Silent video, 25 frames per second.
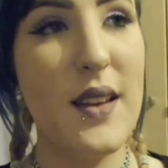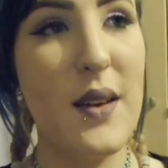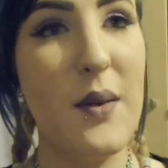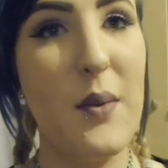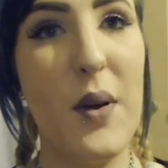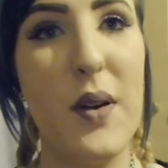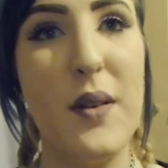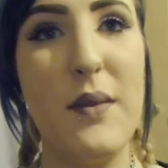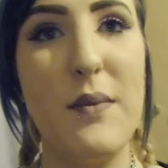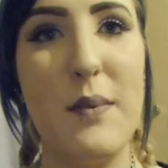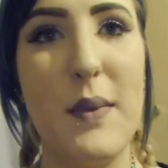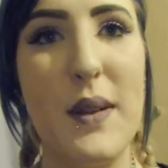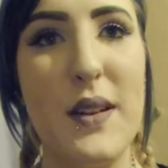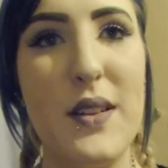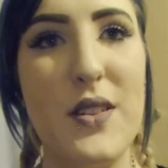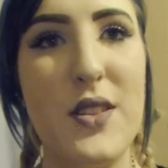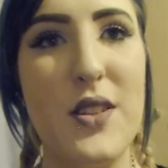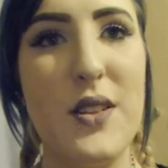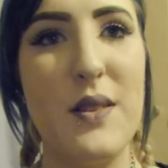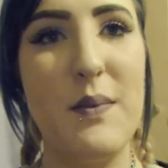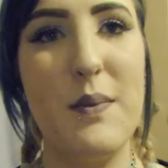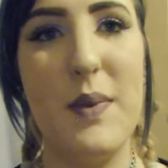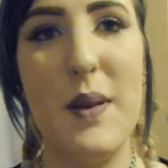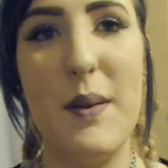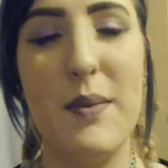I won't
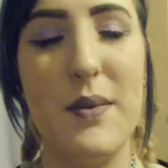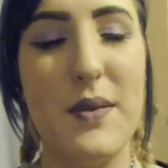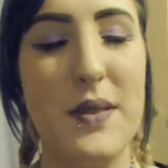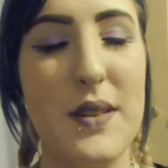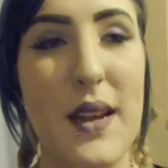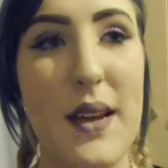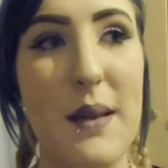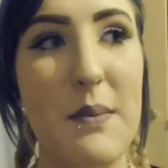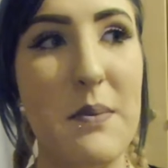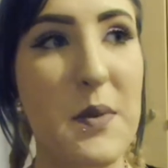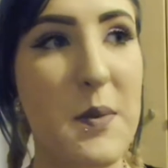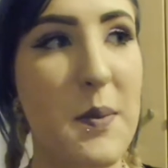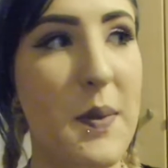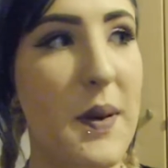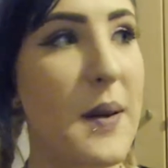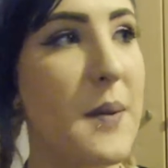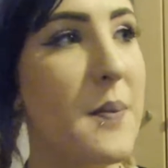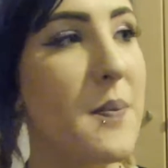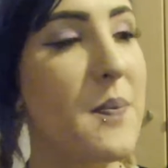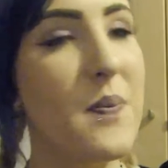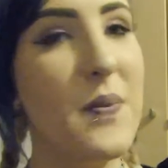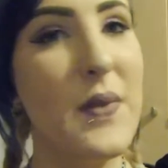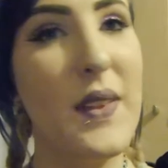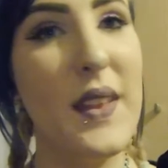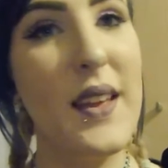mention people's names, but
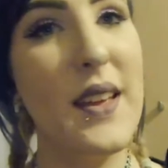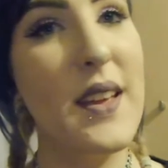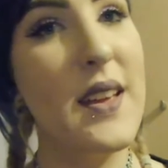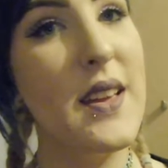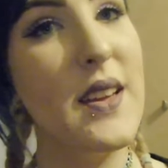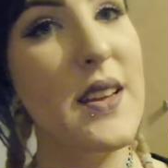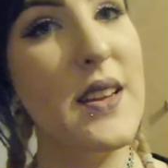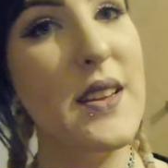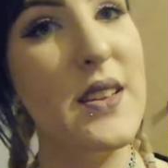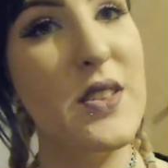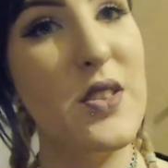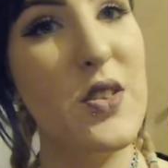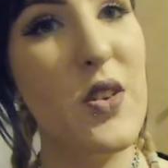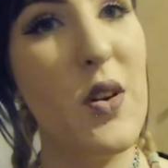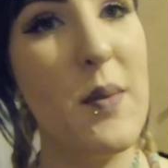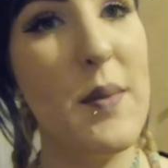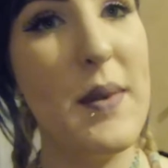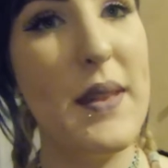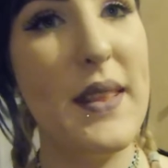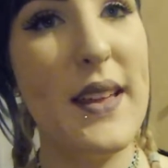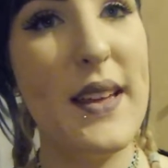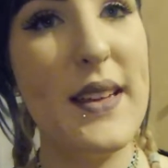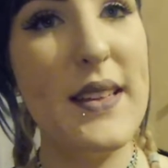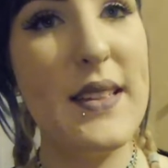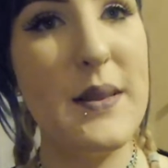she got
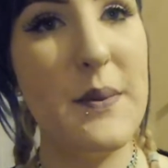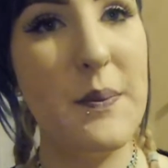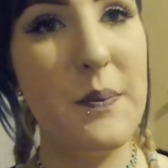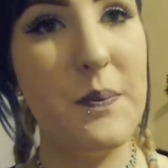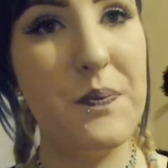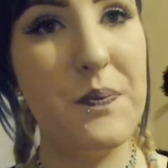me this